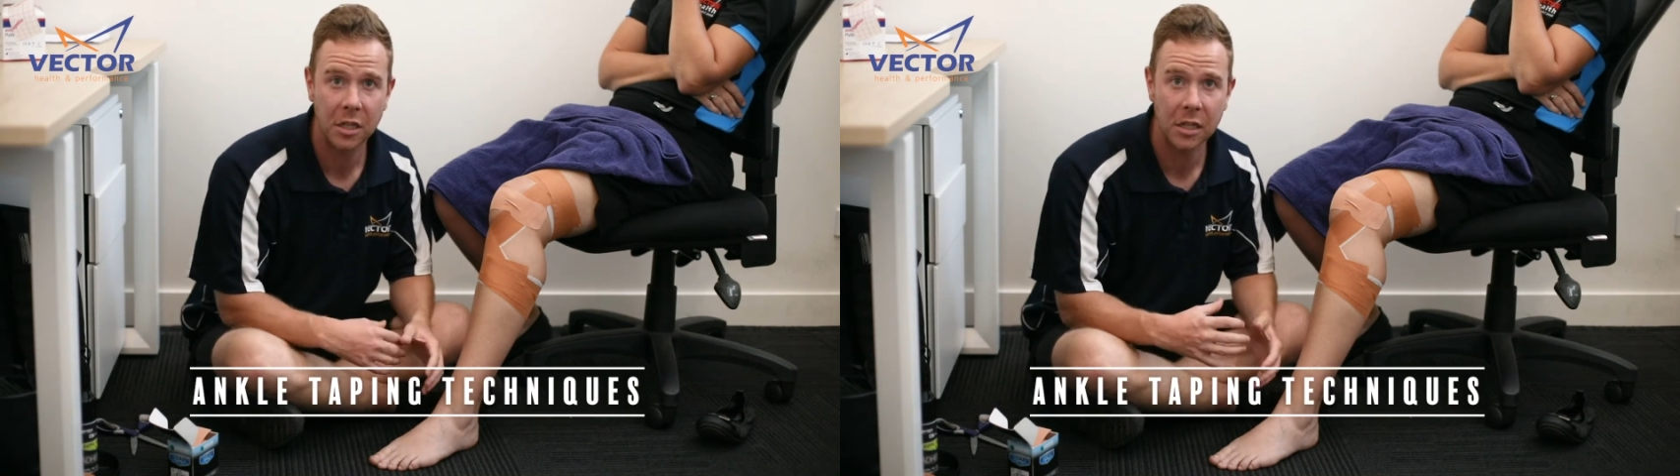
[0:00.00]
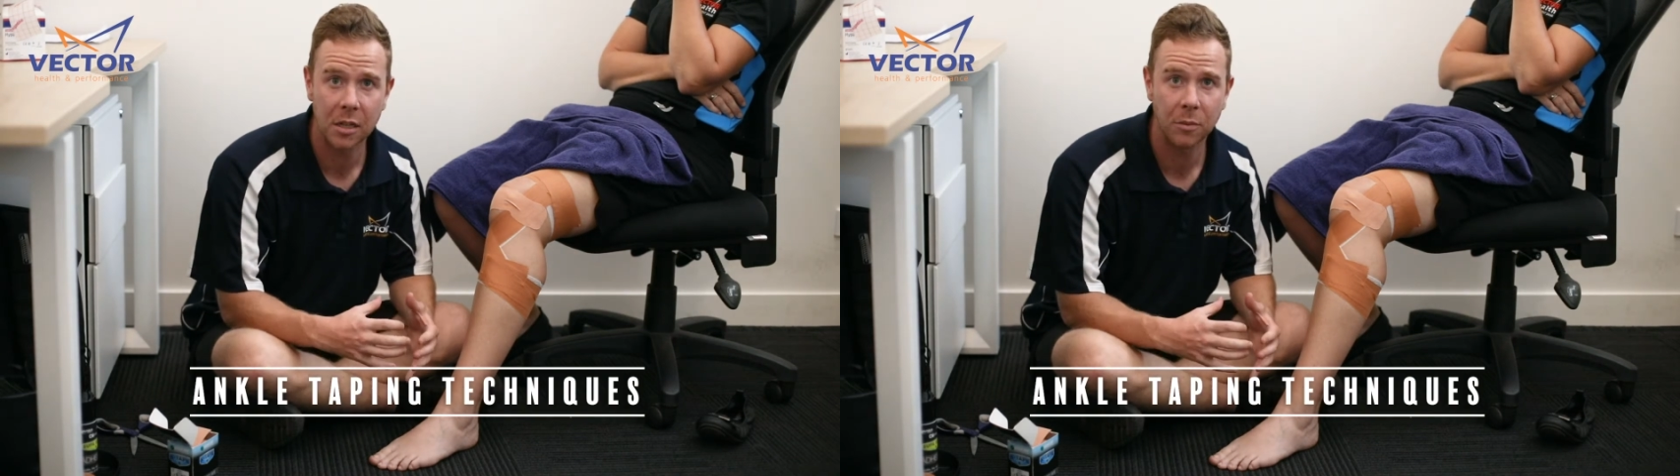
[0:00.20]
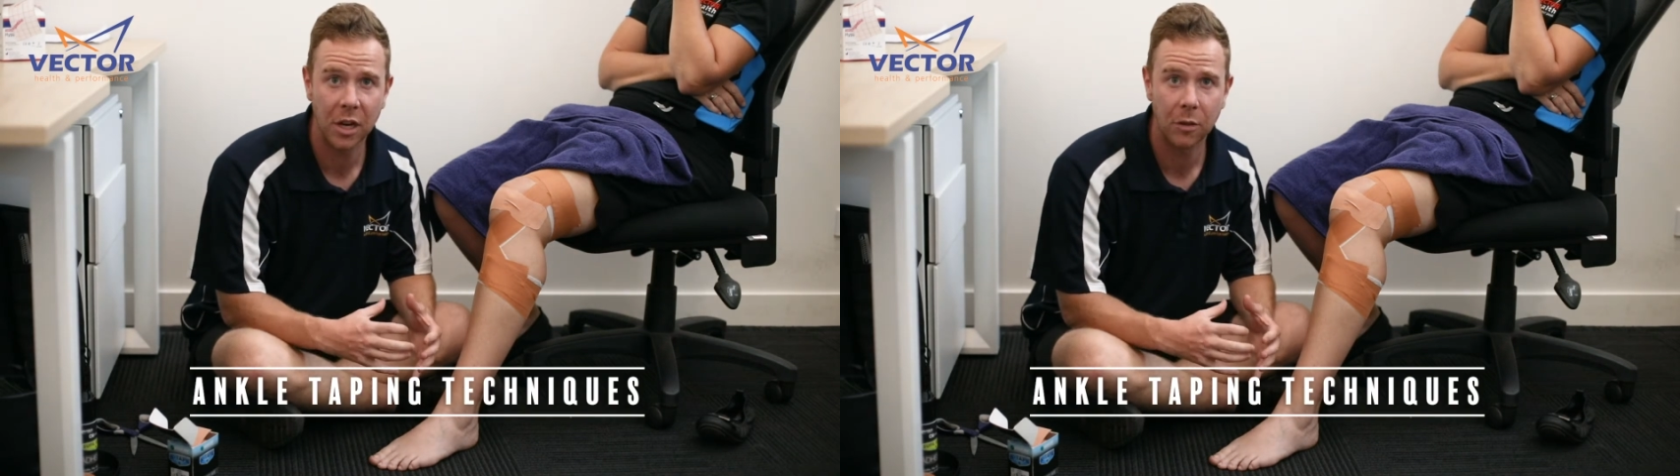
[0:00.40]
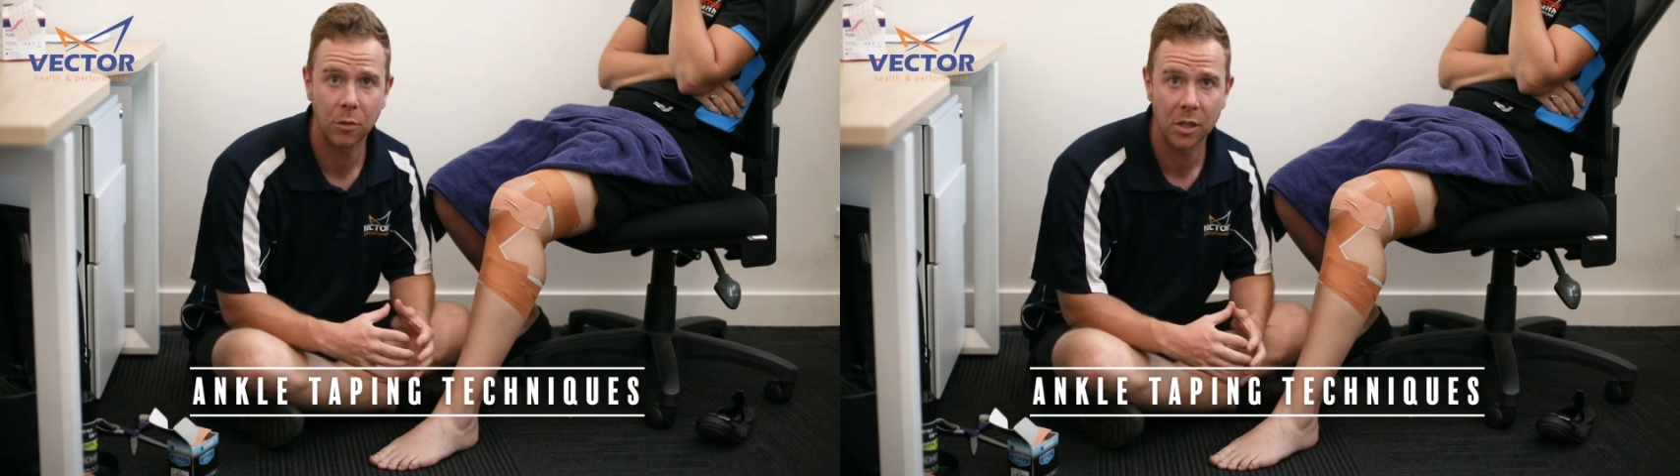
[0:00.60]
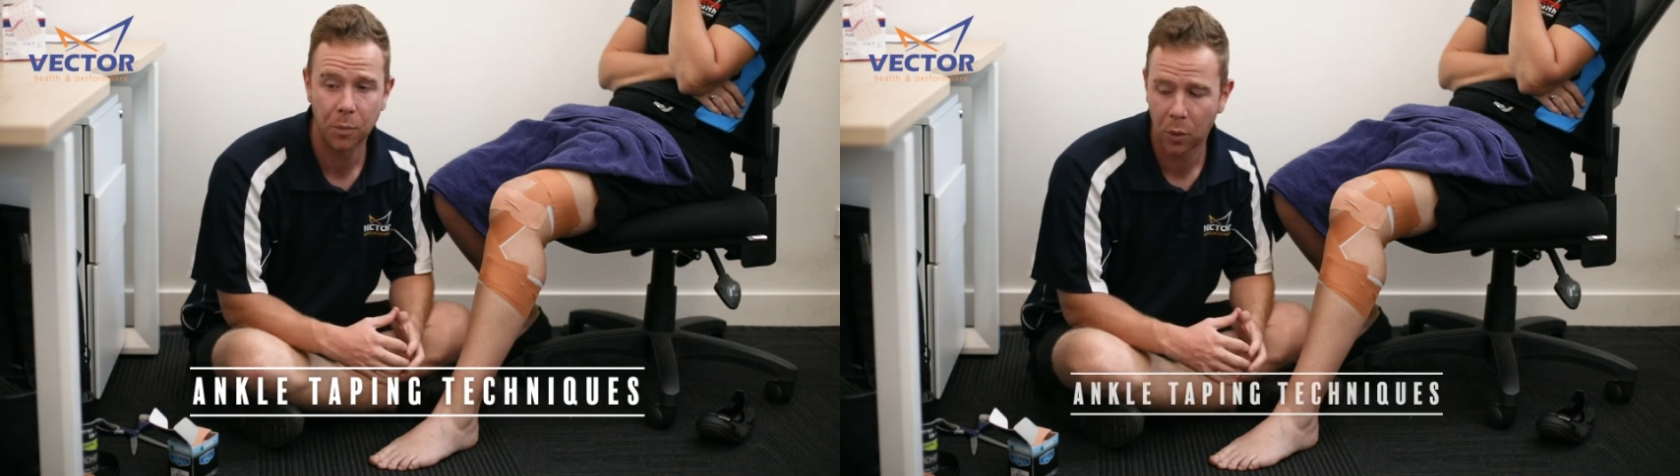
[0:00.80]
just some general
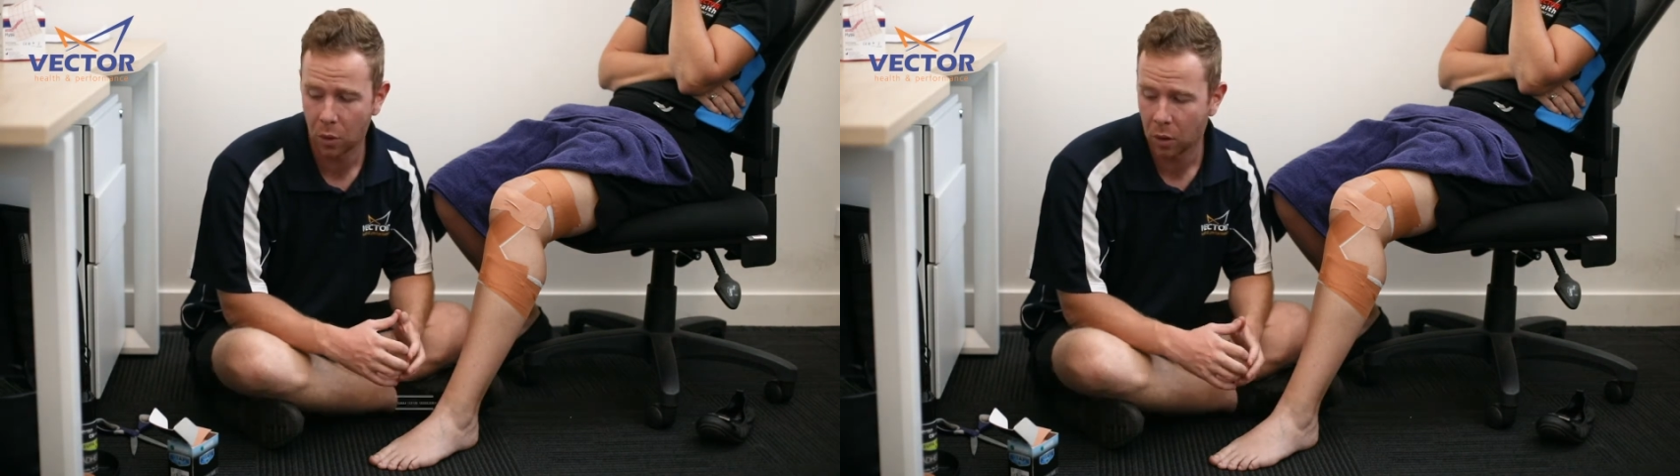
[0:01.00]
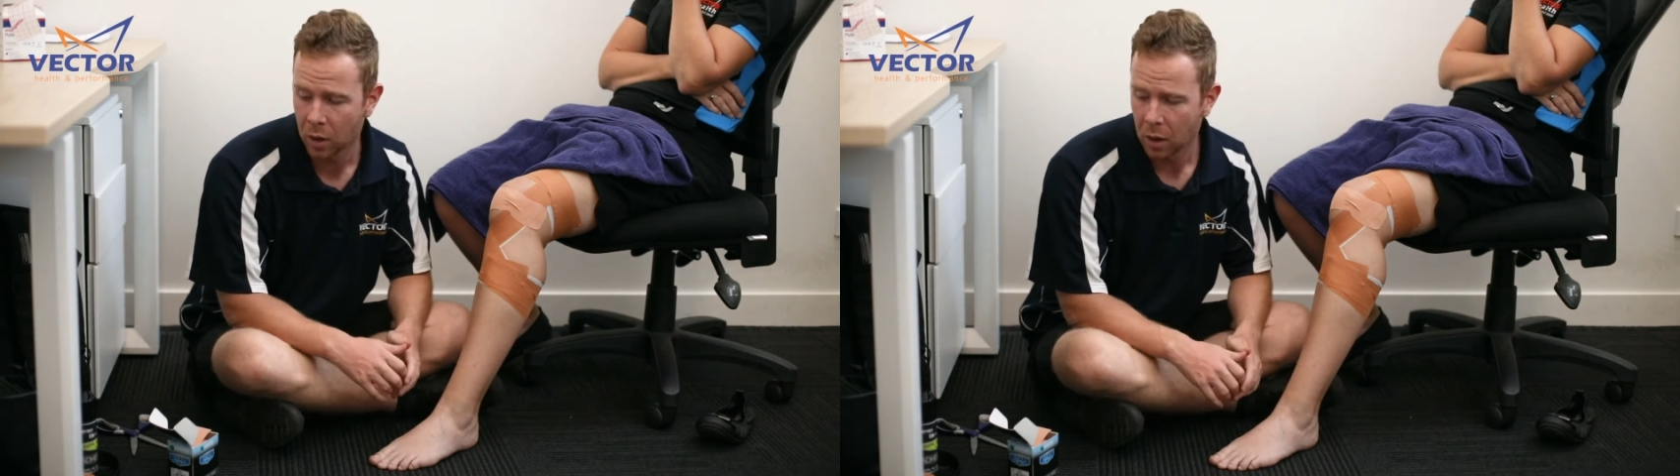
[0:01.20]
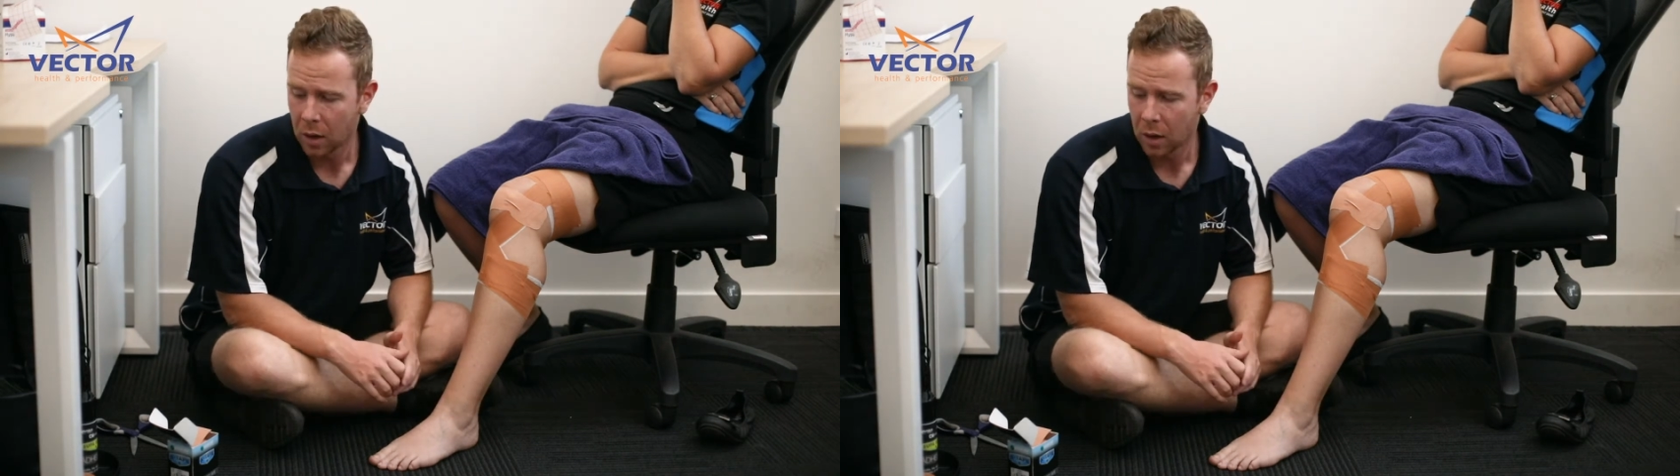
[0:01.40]
support.